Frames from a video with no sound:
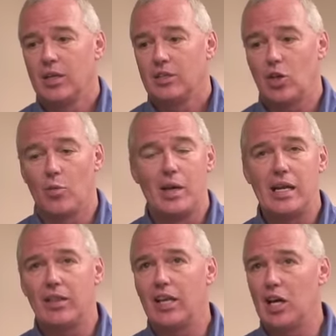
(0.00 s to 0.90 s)
So
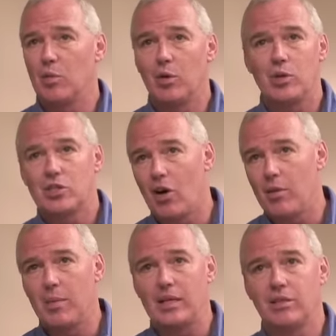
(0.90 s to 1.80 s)
meeting them, then we
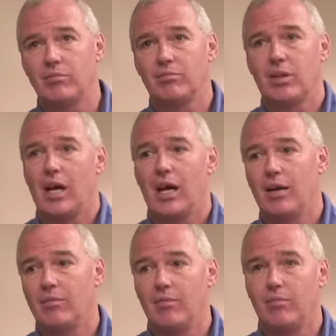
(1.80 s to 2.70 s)
started meeting
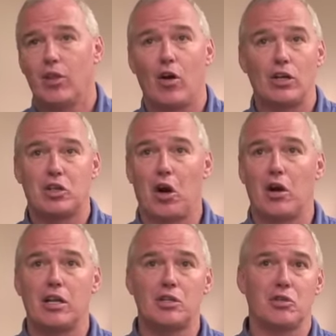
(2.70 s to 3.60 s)
their
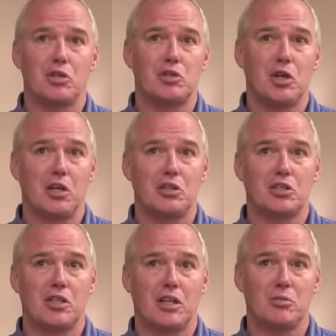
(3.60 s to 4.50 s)
attorneys or the
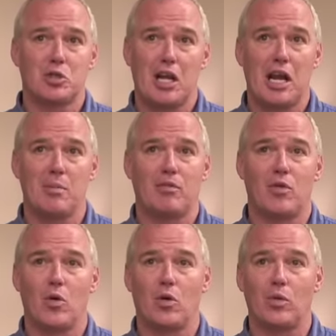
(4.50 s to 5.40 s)
judges that were standing
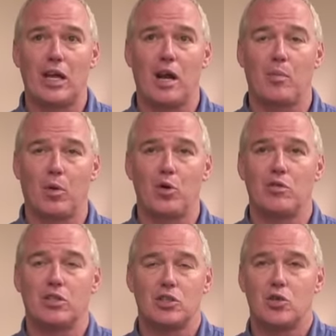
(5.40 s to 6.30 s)
before, and we got
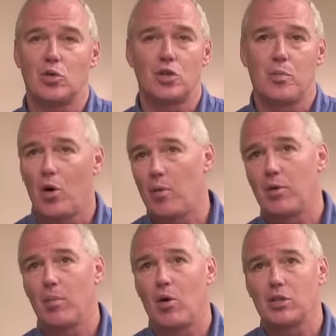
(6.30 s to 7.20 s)
approved as the Georgia
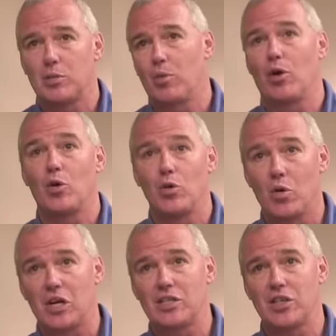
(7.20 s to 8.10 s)
Department of Pardons and Parole
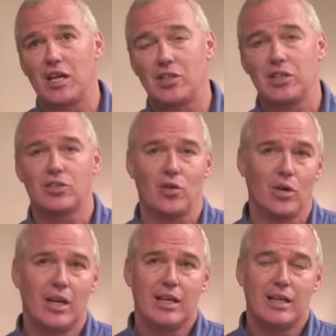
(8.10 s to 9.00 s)
organization. So
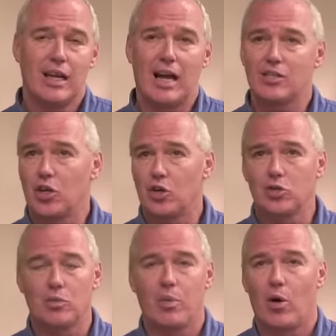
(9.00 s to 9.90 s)
guys and
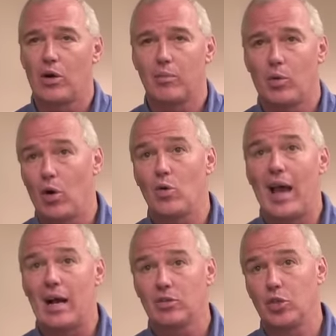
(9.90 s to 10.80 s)
girls are pardoned and paroled
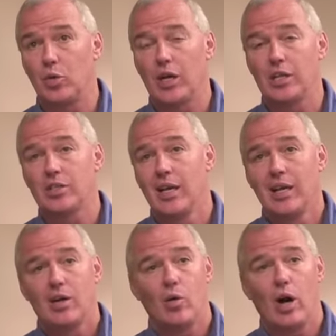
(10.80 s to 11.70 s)
out to us.
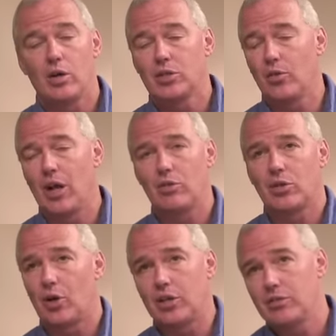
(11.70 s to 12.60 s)
We're also an
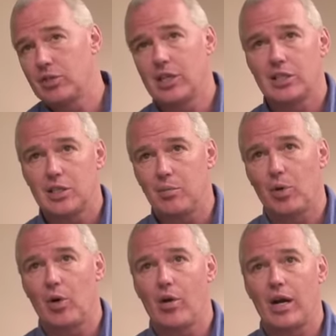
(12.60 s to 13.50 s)
alternative sentencing
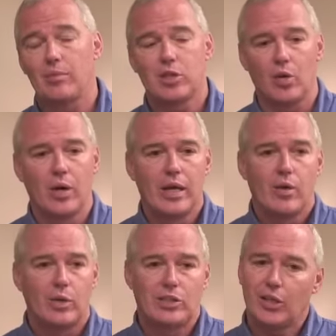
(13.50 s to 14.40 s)
program. So
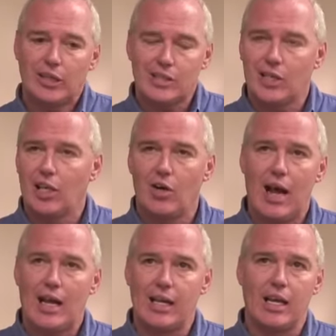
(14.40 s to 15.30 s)
we took this little
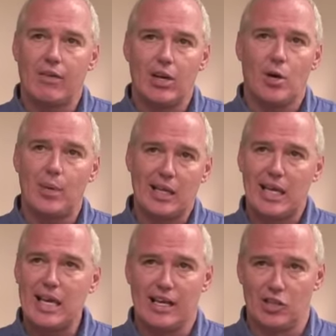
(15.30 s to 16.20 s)
idea of helping
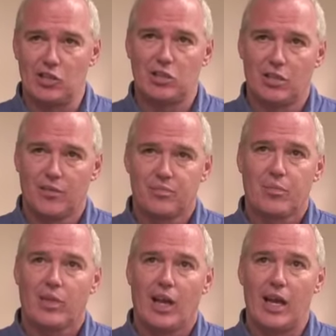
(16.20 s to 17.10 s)
kids,
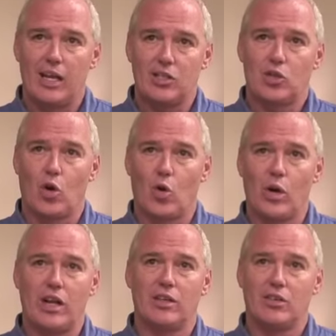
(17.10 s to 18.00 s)
and it sort of
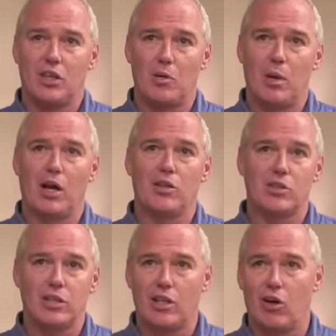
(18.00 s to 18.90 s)
went to their
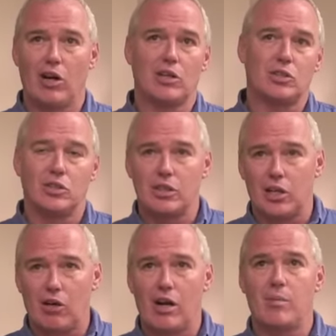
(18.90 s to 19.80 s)
mothers and their uncles and
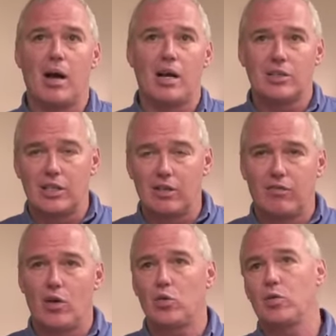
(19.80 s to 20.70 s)
their grandmas and then
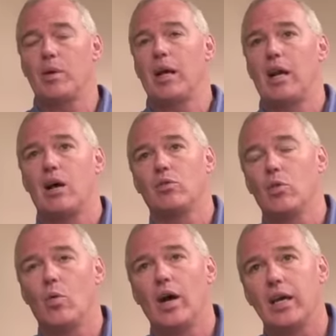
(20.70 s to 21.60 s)
folks we met along
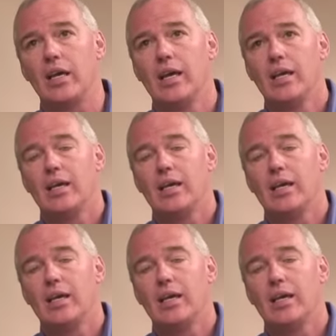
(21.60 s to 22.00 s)
the way.